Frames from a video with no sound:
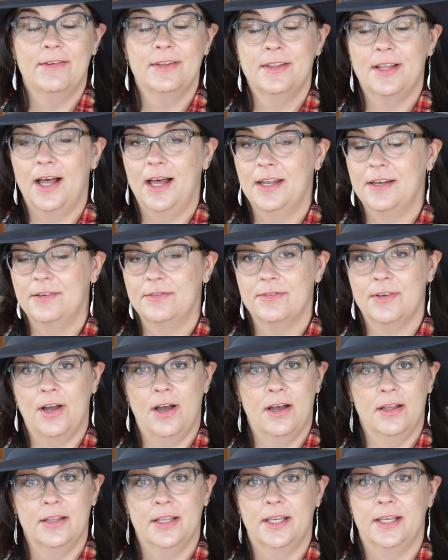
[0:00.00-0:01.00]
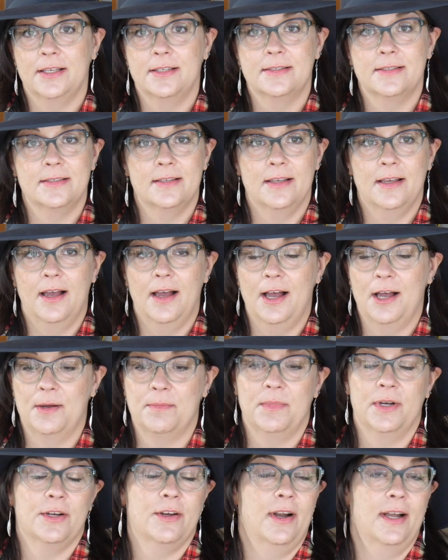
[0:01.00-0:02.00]
a lot of colleagues
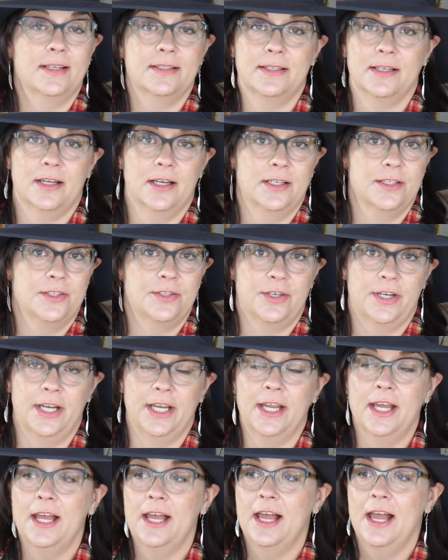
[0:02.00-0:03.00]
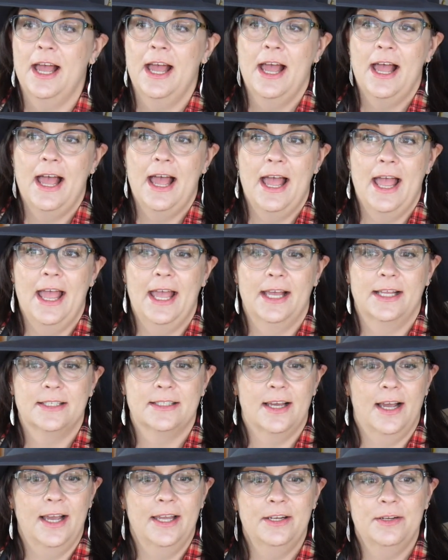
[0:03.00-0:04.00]
across the country, and
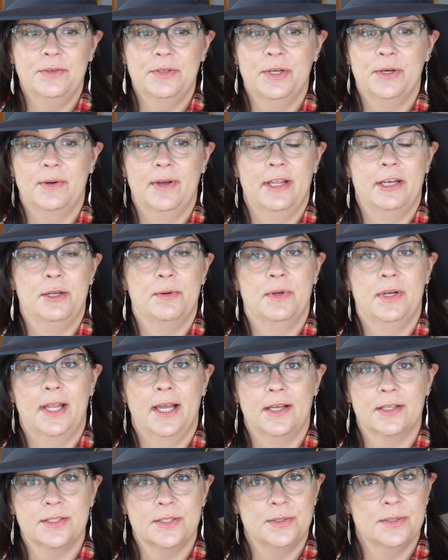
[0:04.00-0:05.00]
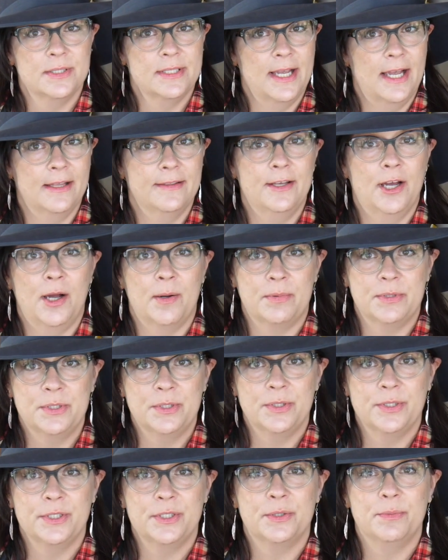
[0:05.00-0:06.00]
I don't know anyone else who's had the
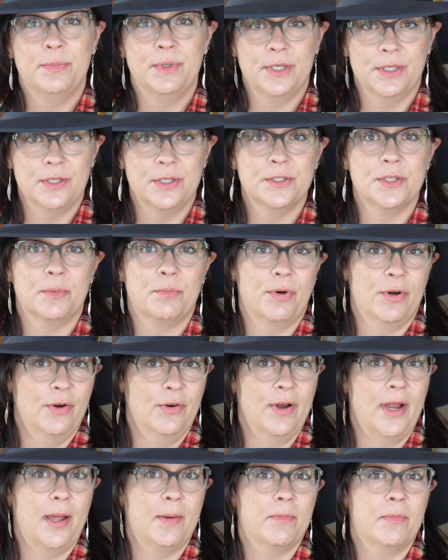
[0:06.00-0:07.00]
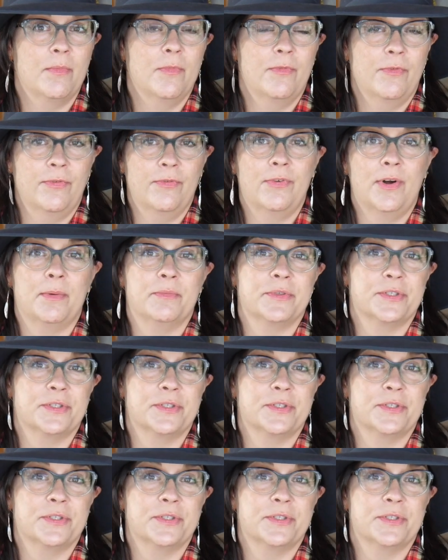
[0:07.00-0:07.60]
opportunity to build a program from